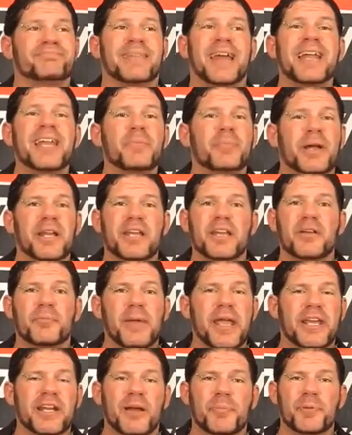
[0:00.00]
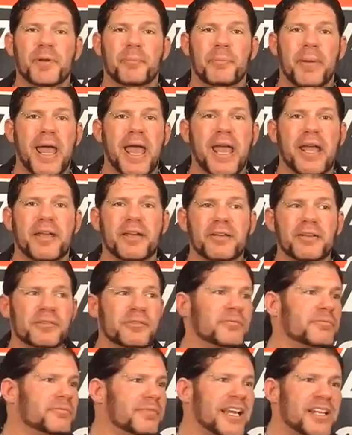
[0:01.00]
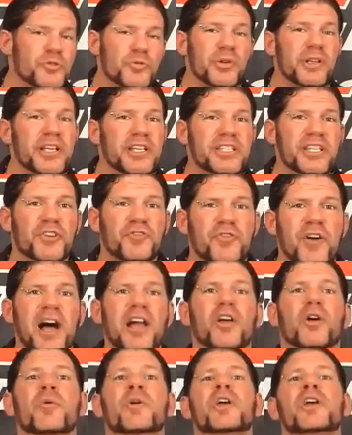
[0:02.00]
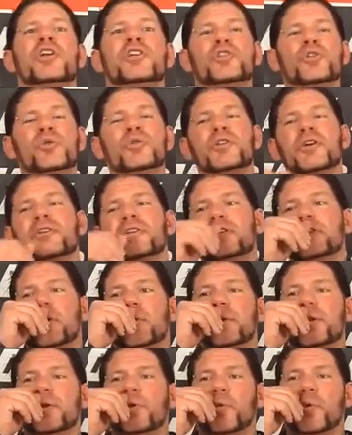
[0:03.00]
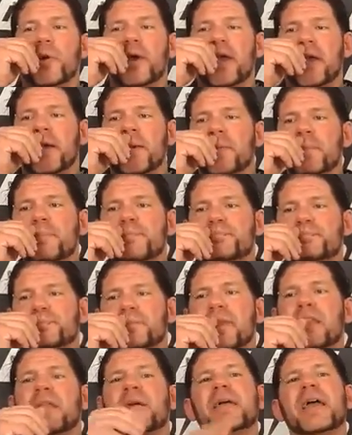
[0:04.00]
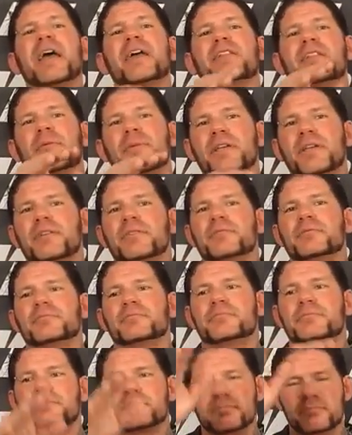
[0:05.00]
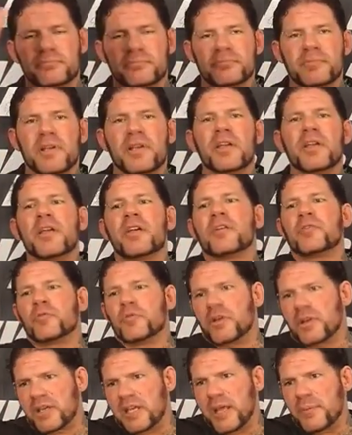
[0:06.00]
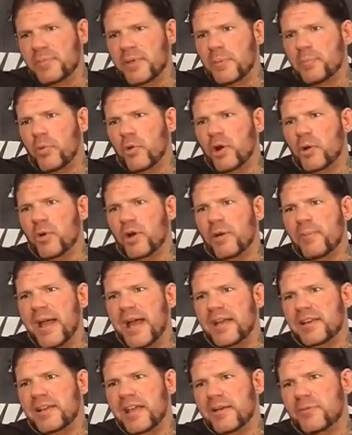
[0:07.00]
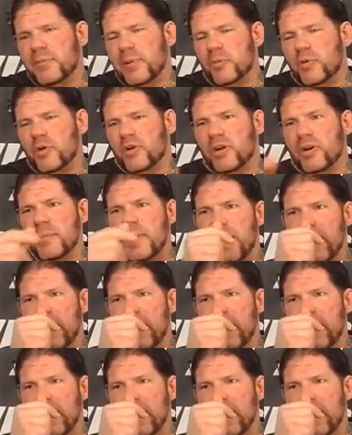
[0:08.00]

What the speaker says: anybody can make it up in the back, that's really easy to follow. You learn to do it in the ring. Let me keep that point where I'm at, Gabe. Remember where I'm